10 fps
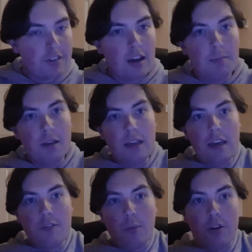Next, I
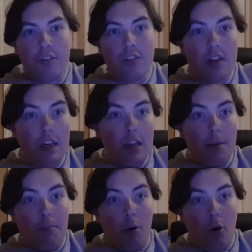believe, was
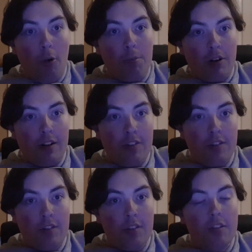the paw
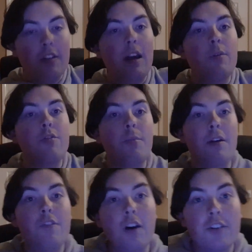prints. So that
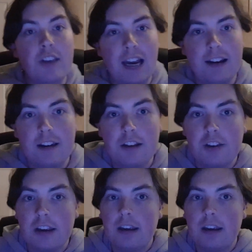was from my first cat,